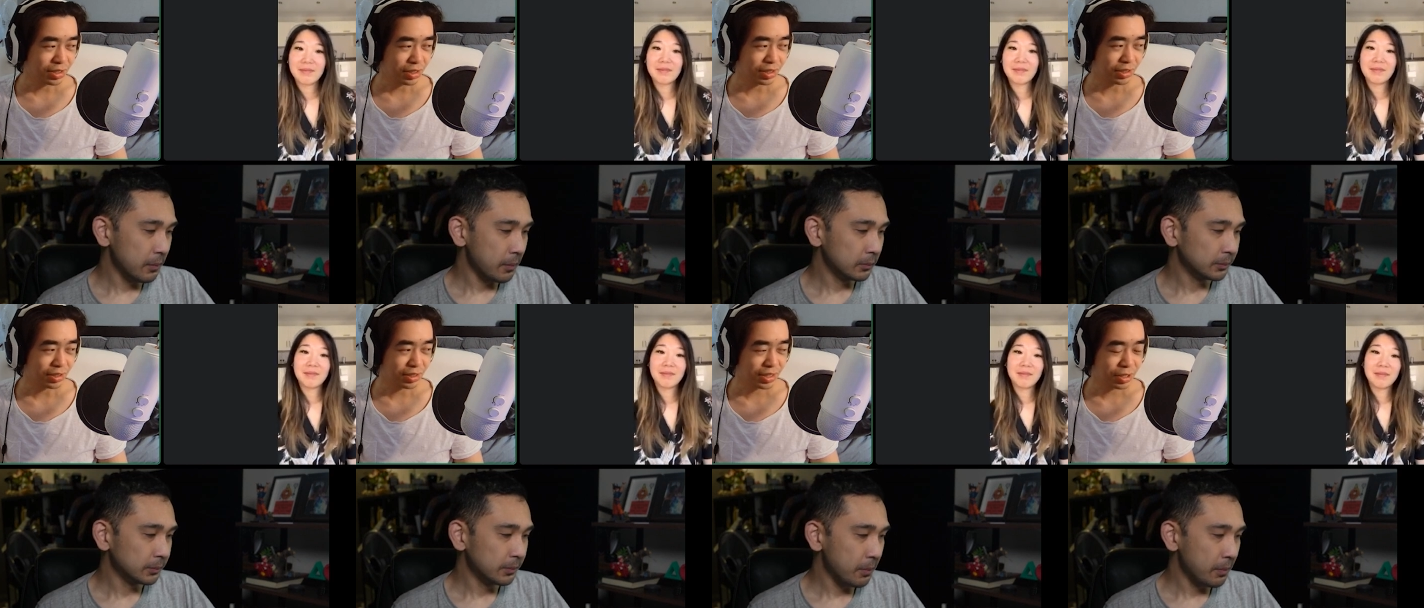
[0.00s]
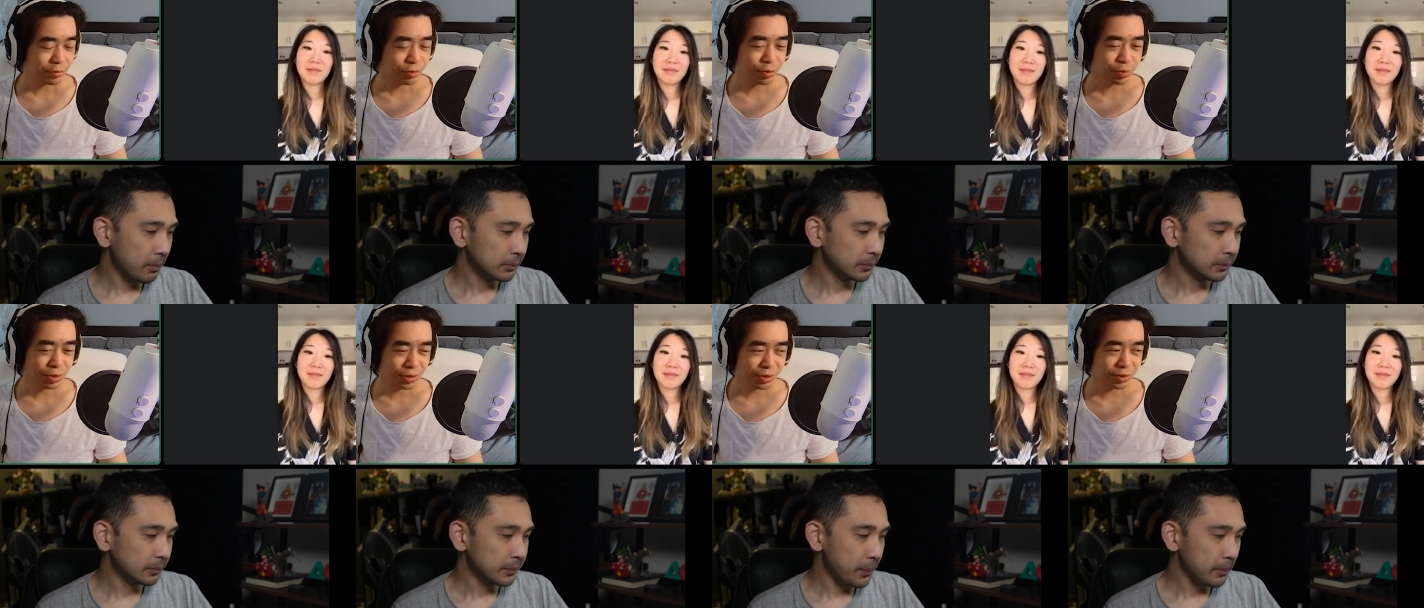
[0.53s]
Speaker 1: like several
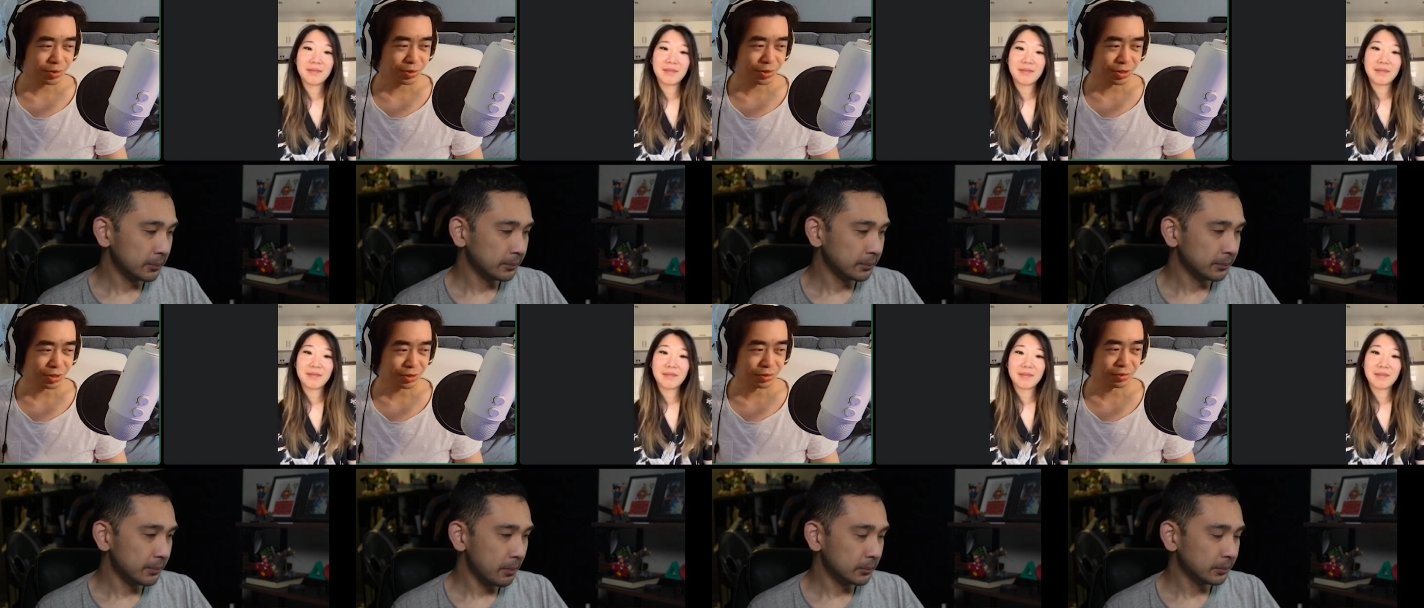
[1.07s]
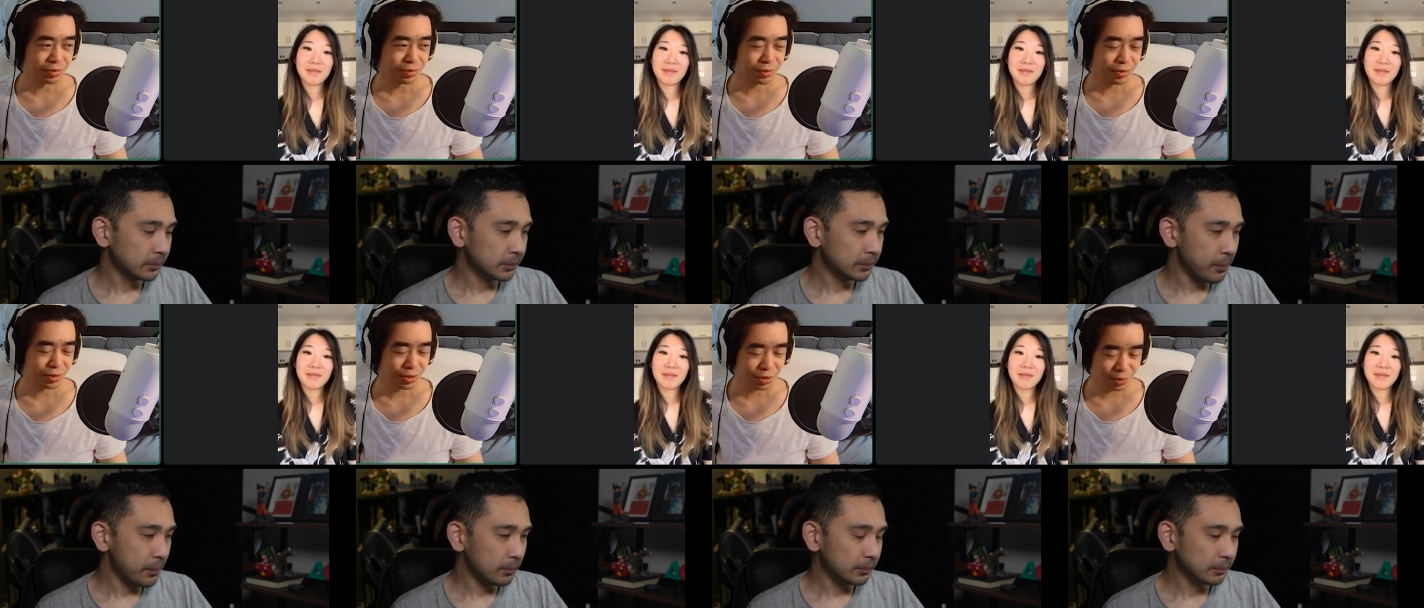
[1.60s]
bottles of
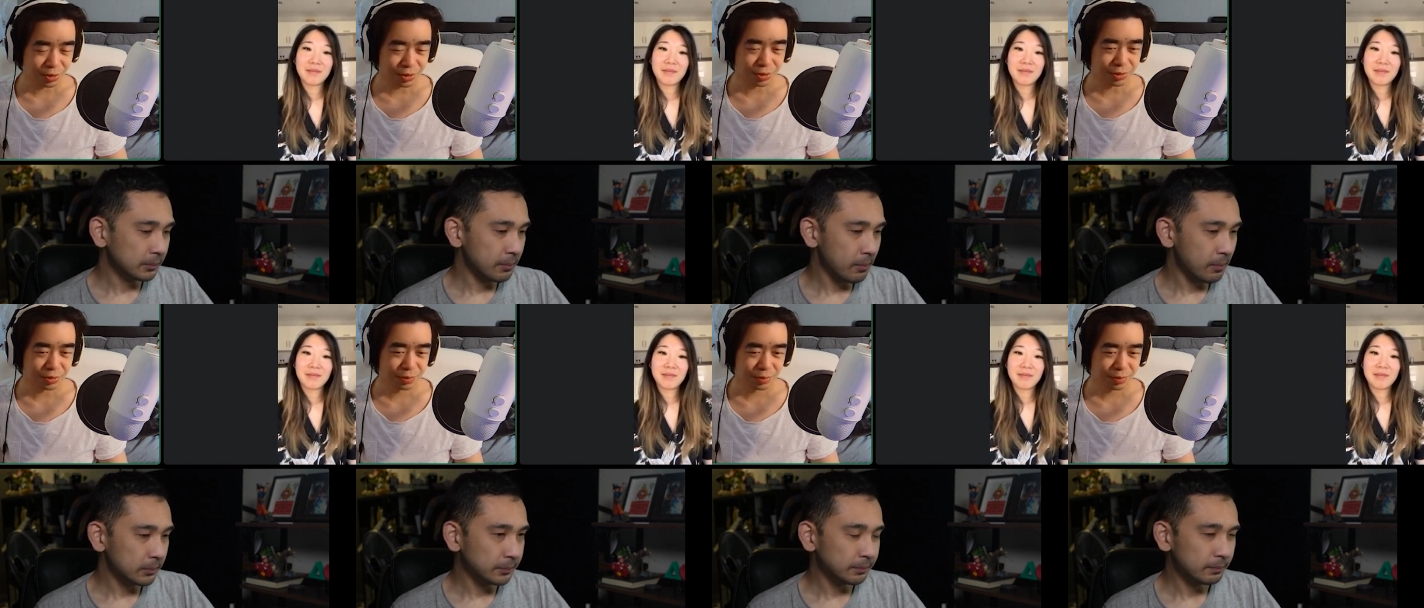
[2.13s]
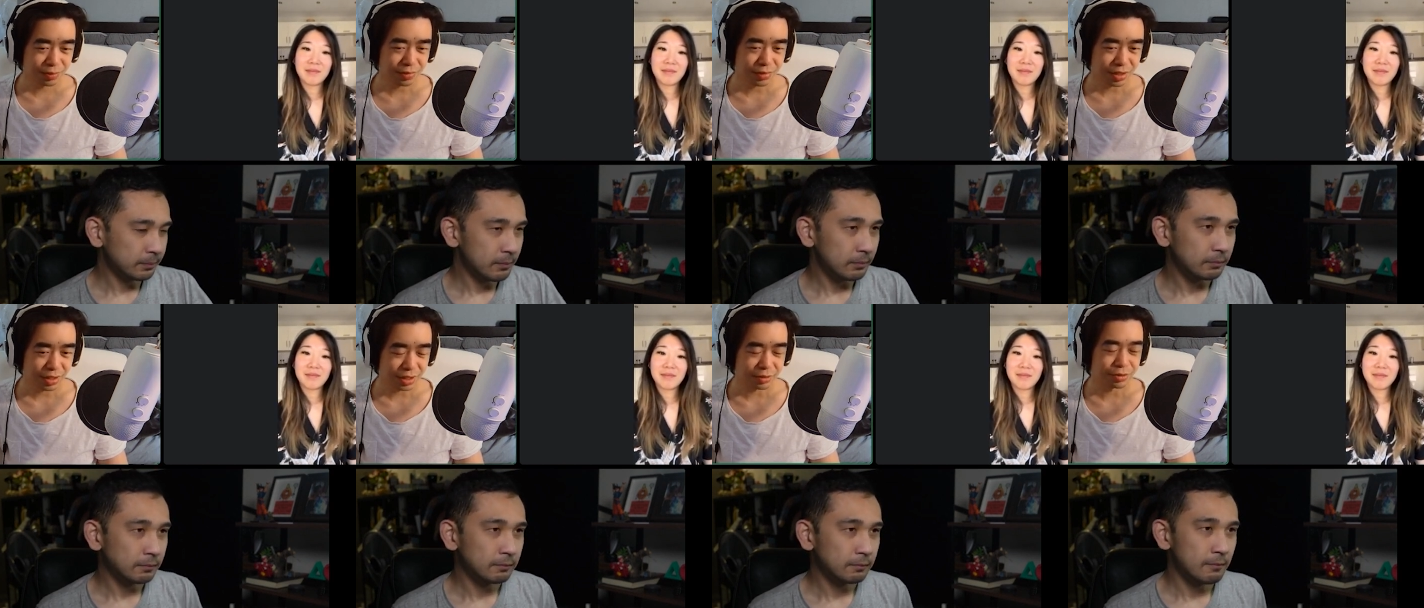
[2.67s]
soju,
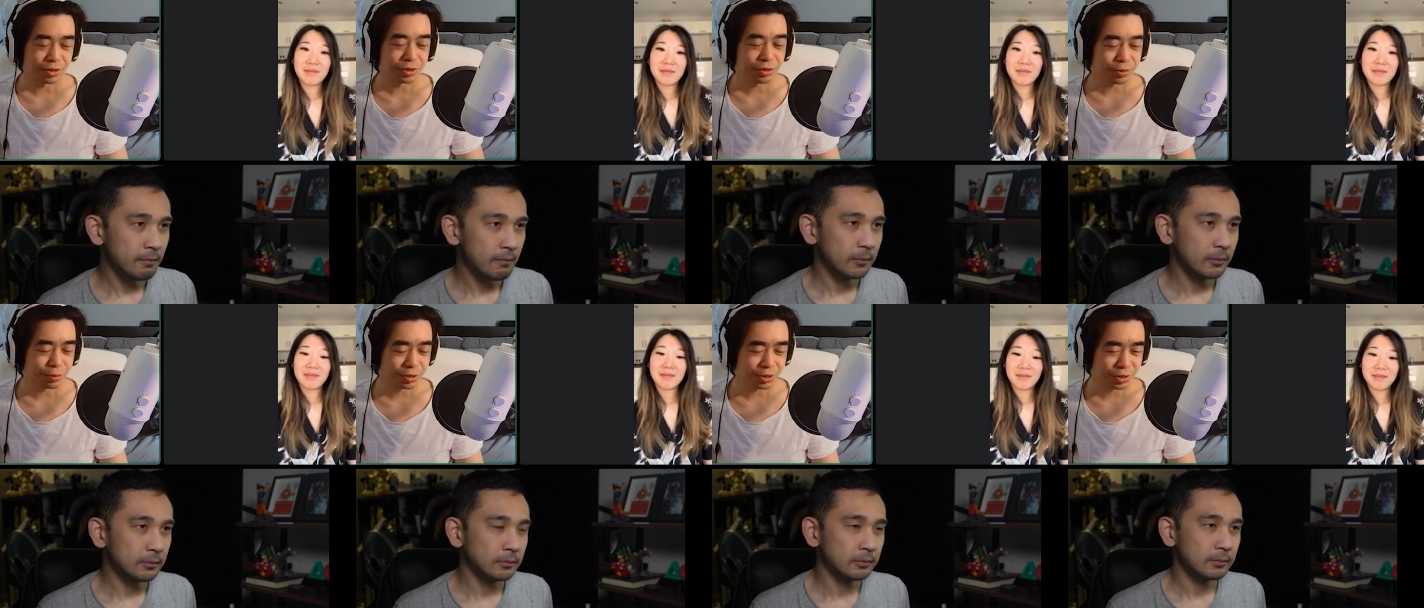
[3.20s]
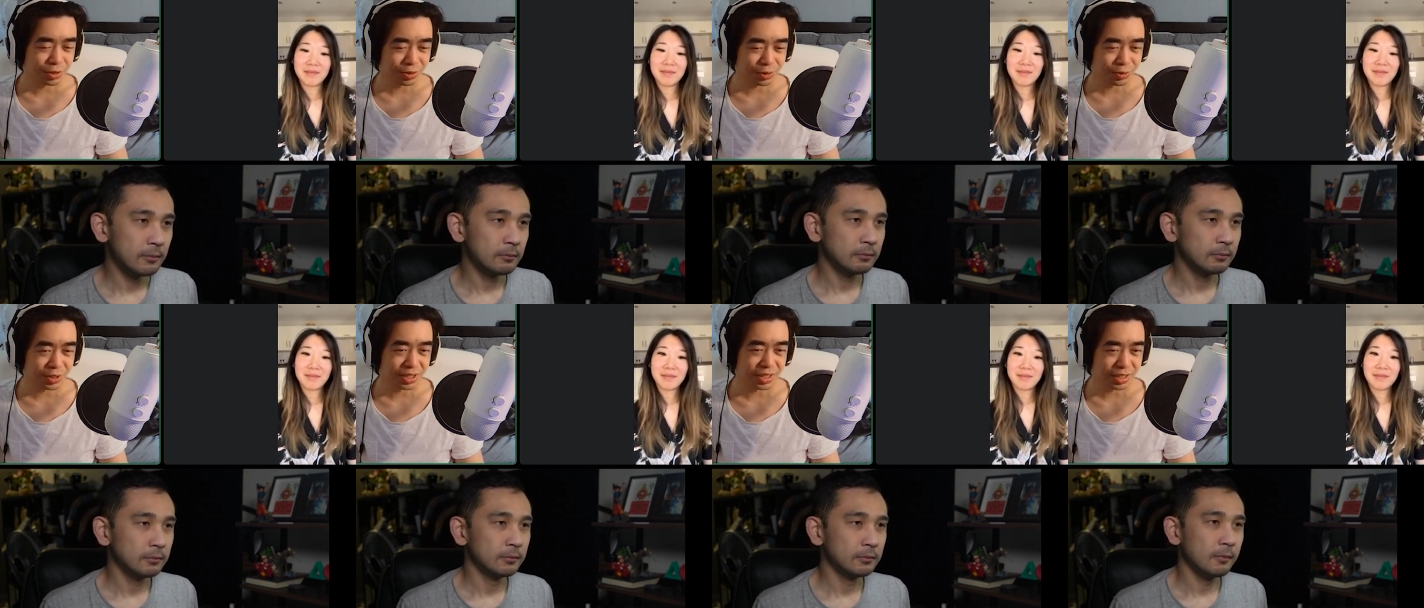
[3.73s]
and if you don't know what
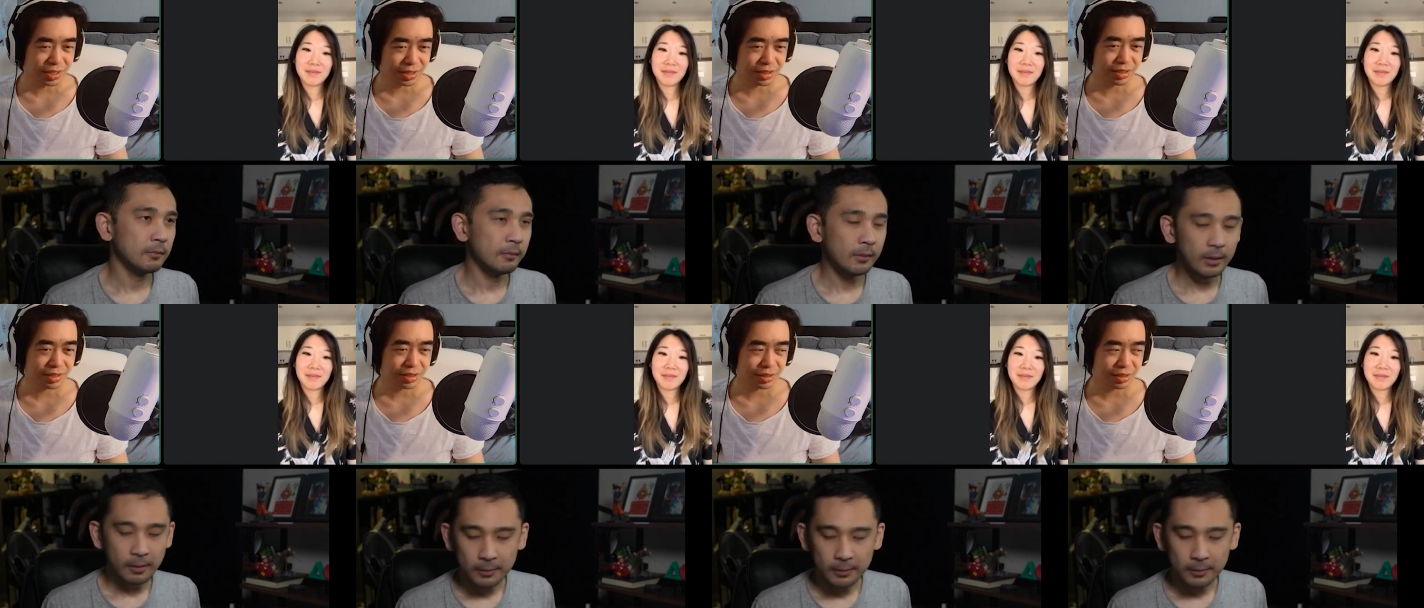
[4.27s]
soju is, it's